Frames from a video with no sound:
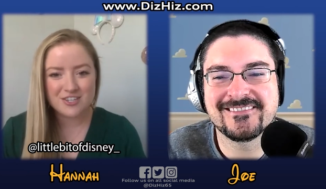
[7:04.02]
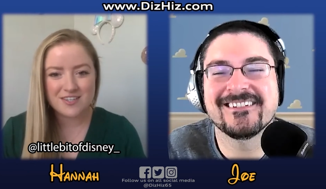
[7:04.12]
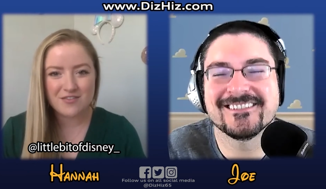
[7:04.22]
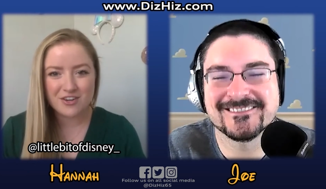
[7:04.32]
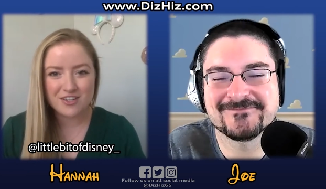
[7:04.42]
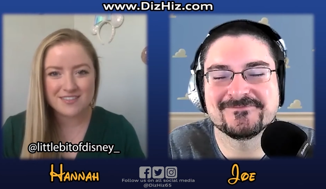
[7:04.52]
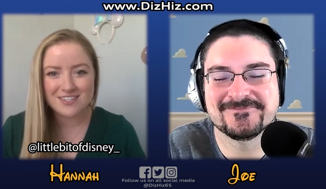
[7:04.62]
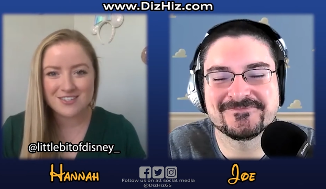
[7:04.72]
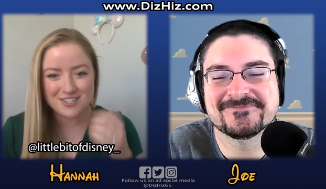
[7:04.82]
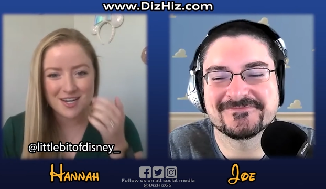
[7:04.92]
Speaker 1: every
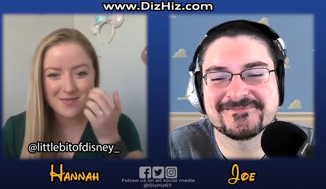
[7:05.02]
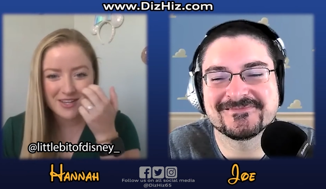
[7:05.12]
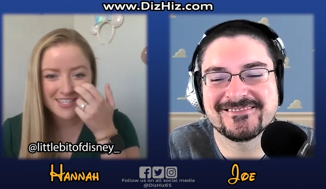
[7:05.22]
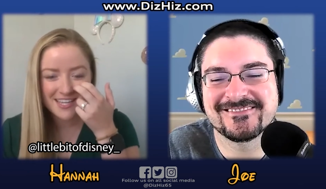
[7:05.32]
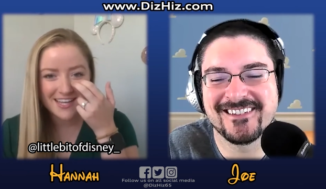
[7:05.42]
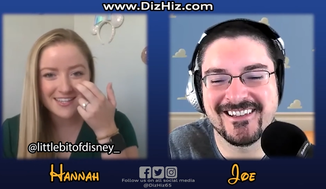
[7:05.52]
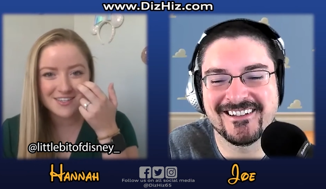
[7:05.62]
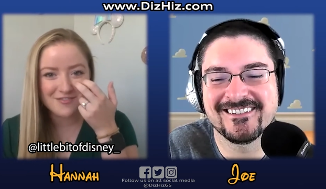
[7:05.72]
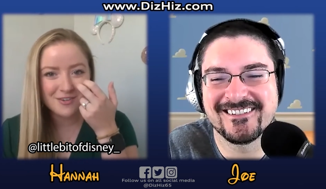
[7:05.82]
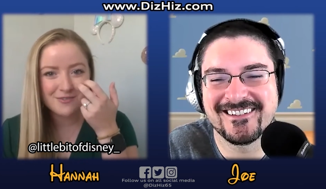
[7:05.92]
single time I stay at a
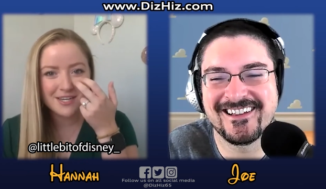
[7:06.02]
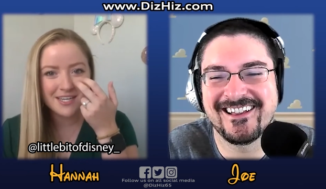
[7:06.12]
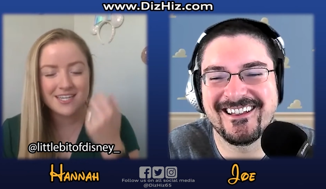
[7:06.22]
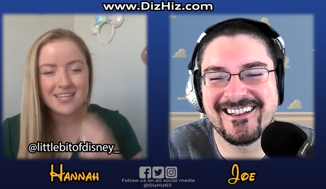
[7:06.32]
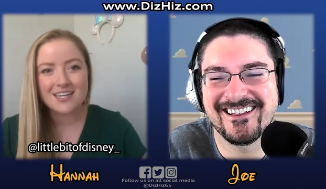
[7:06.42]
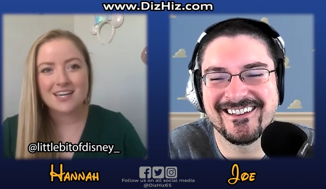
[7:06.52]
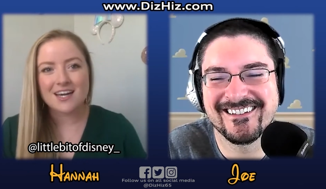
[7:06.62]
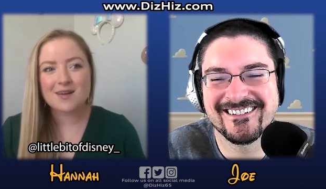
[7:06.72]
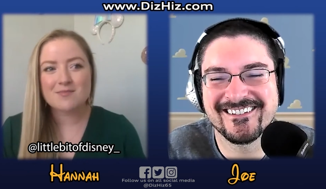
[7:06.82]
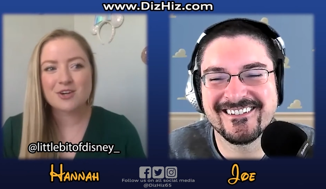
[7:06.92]
different one.
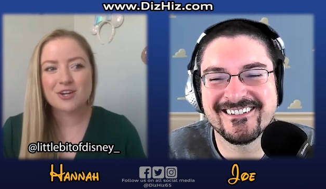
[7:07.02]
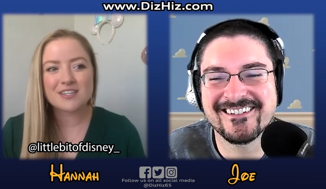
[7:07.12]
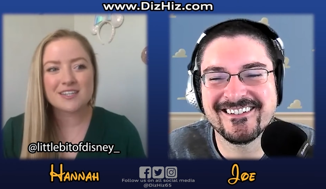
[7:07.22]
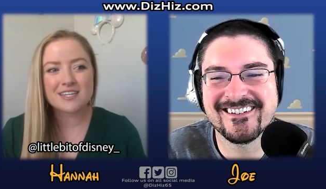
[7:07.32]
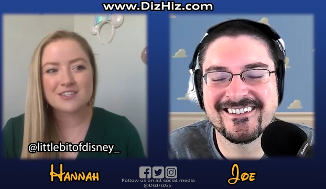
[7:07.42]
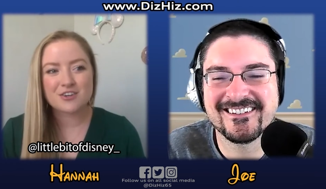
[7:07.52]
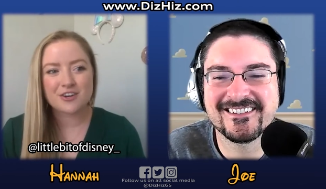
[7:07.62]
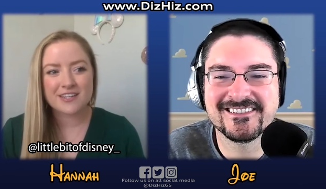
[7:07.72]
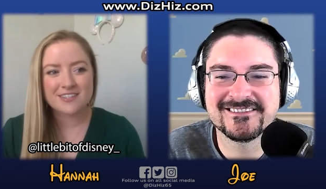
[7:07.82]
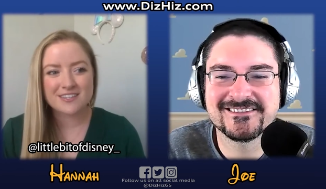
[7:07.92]
Um, currently, it's
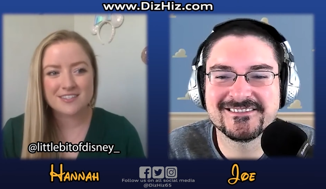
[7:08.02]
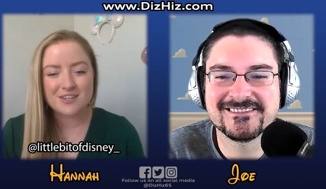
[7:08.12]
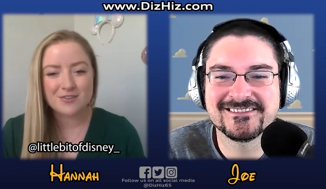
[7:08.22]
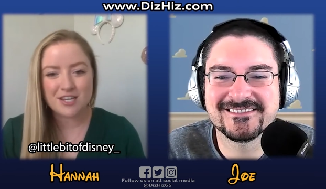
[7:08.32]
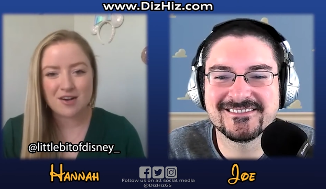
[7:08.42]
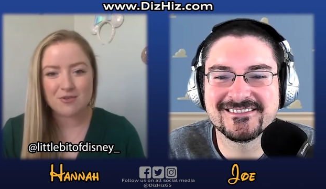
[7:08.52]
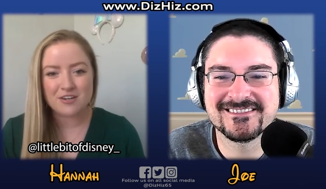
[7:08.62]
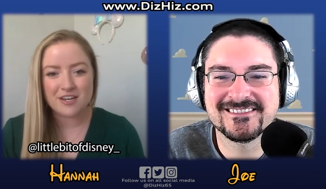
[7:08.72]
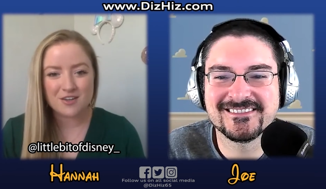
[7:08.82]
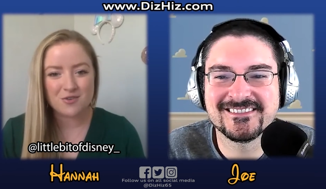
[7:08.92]
Grand Destino
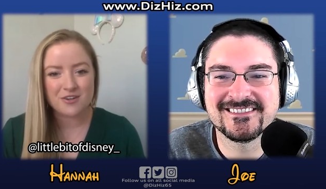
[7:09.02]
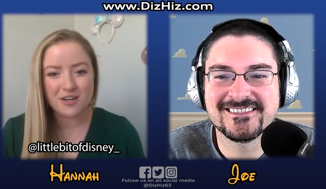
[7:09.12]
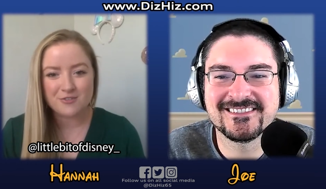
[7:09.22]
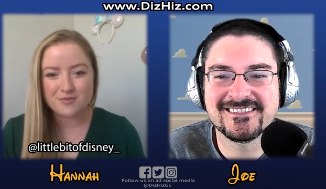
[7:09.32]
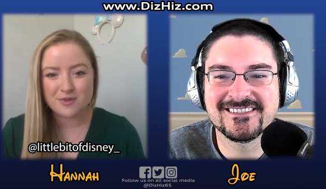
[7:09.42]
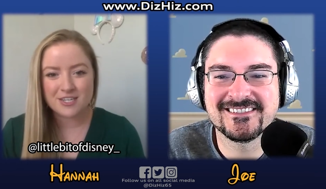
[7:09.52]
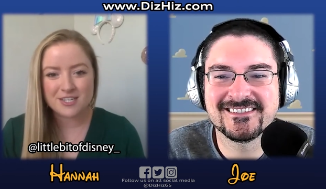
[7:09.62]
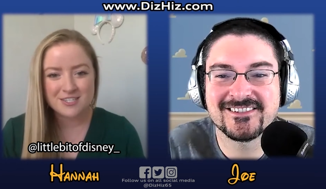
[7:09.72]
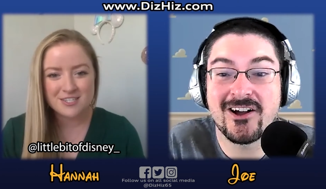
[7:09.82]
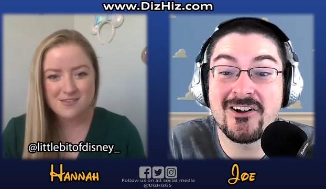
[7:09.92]
Tower at Coronado
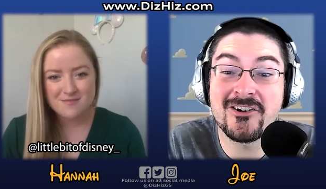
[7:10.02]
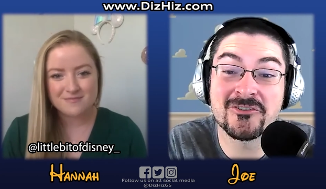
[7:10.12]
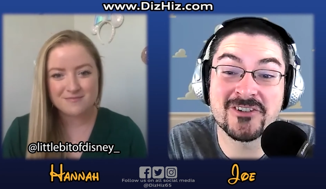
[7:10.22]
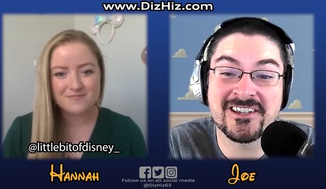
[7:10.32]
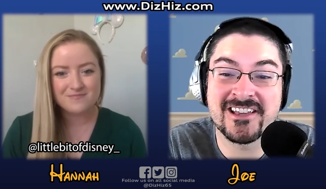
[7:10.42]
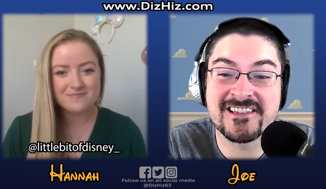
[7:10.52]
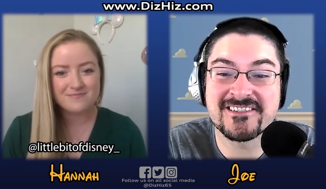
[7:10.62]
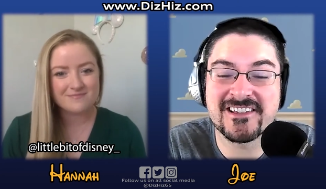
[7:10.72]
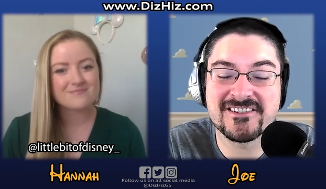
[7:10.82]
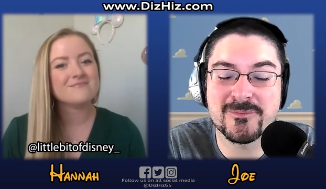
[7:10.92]
Springs.
Speaker 2: Oh, really?
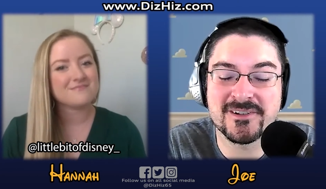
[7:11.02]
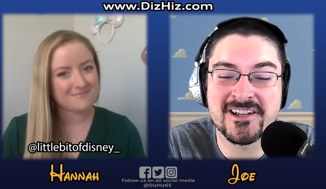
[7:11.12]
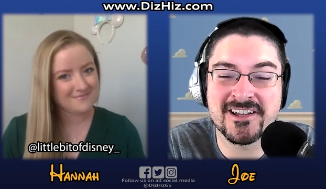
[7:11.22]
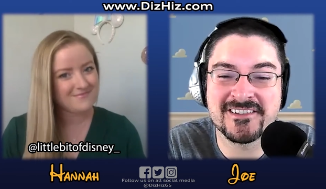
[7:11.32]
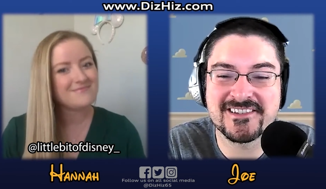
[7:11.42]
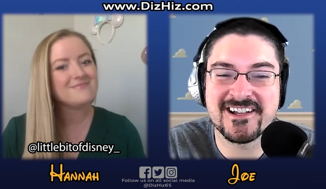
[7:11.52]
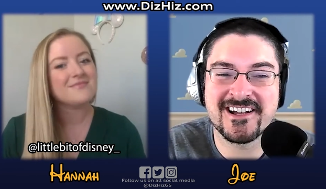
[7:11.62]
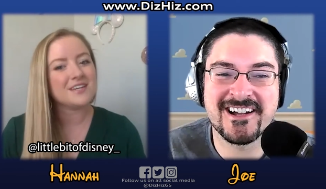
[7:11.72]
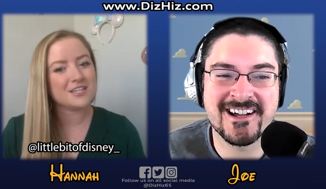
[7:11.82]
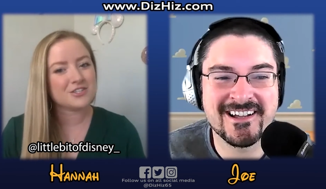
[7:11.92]
That's that's super nice.
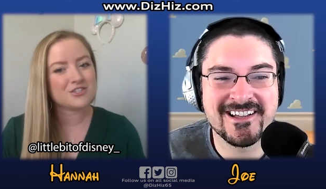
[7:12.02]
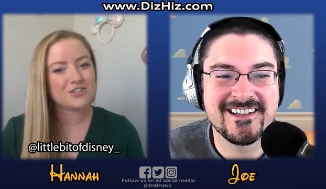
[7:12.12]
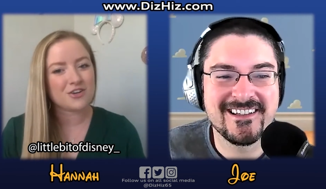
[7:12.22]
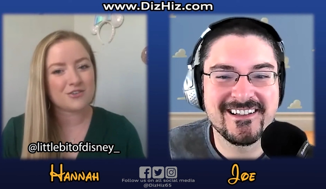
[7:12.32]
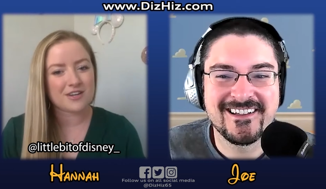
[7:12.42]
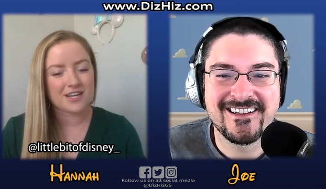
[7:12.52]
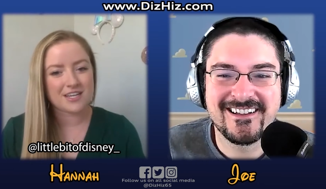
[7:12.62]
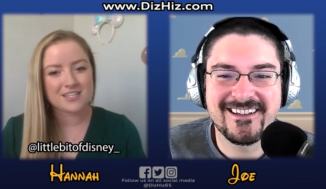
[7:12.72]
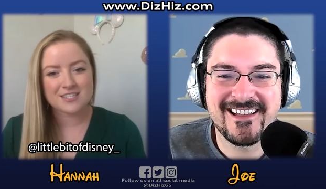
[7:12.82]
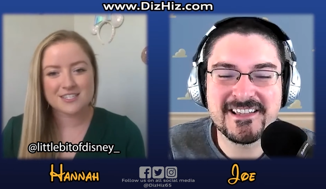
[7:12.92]
Uh, it's
Speaker 1: so
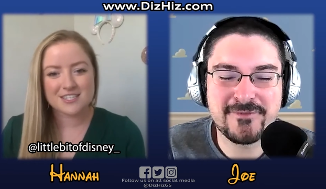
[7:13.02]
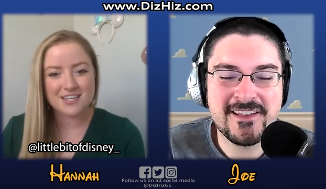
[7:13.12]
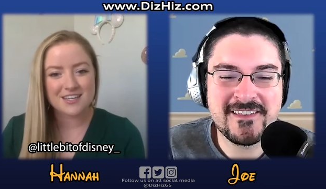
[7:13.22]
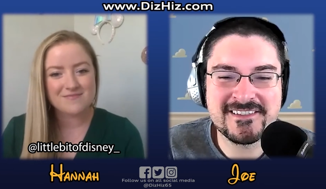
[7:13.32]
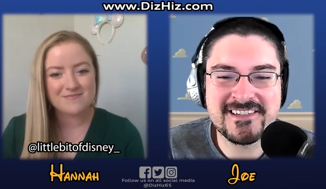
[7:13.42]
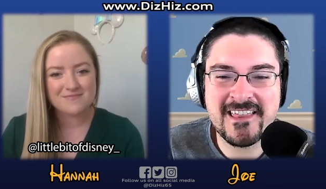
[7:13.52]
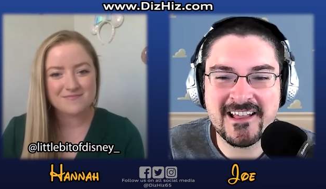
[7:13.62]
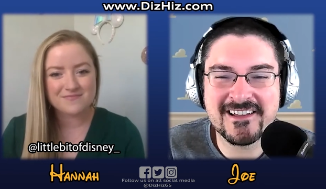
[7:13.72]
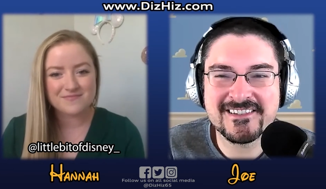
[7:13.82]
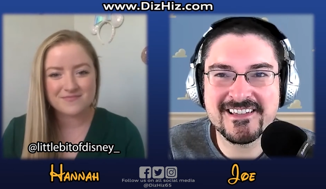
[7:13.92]
nice. Yeah,
Speaker 2: it's funny that you say
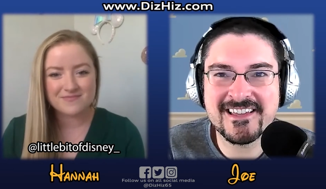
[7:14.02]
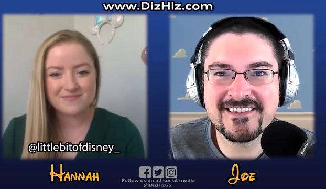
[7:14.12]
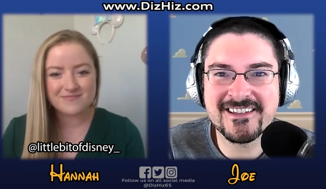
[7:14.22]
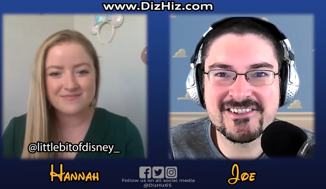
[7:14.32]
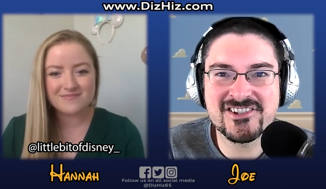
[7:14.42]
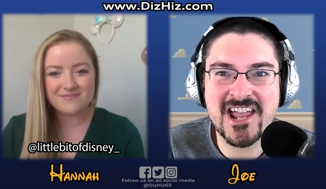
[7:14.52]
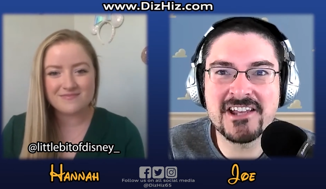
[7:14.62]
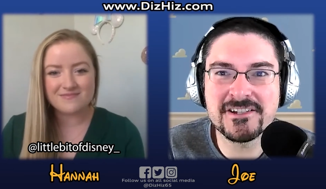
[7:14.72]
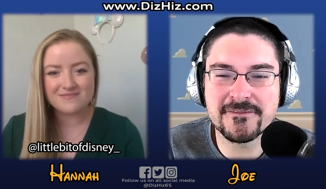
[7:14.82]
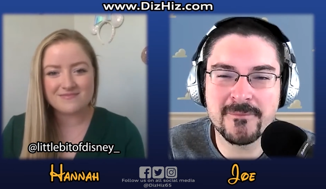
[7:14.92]
that because it does
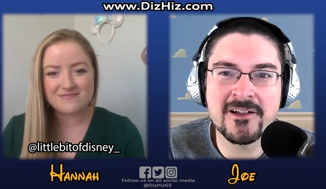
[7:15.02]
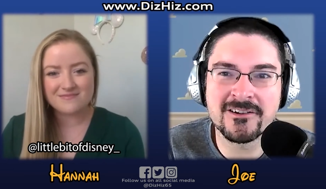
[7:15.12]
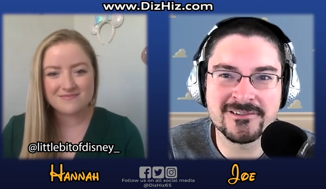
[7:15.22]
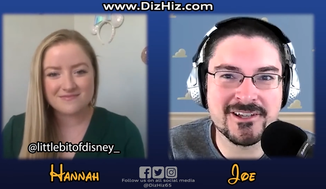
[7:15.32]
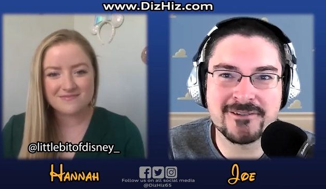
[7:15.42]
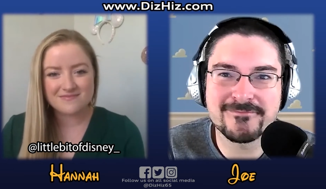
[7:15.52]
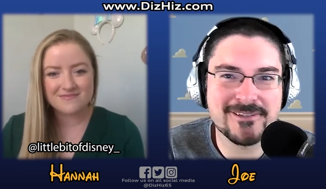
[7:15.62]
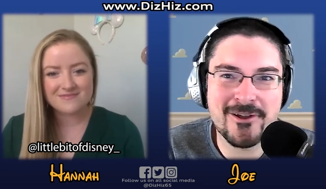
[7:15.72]
change for me also. You